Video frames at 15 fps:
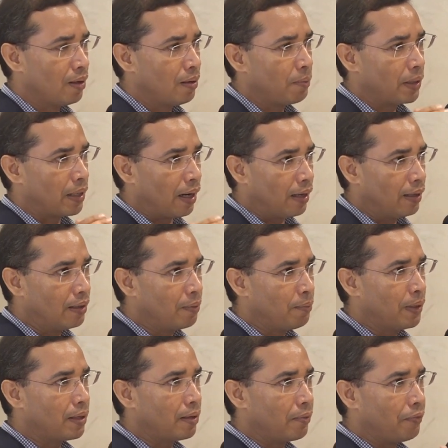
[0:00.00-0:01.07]
But
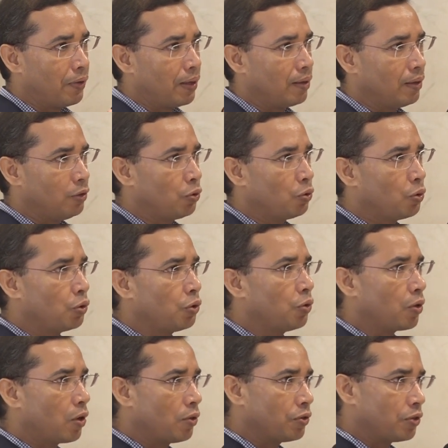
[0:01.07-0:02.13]
ultimate, when you go to
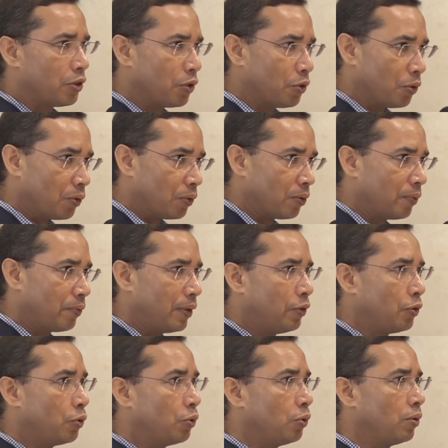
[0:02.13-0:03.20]
ground zero, when
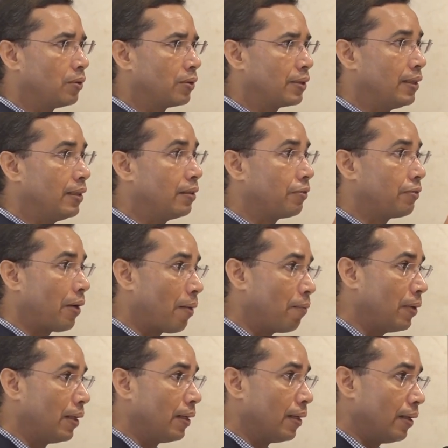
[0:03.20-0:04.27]
you see the
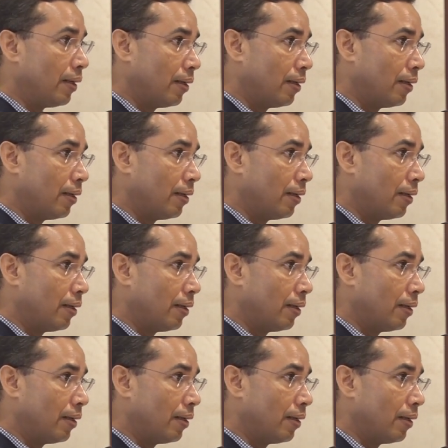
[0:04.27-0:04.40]
family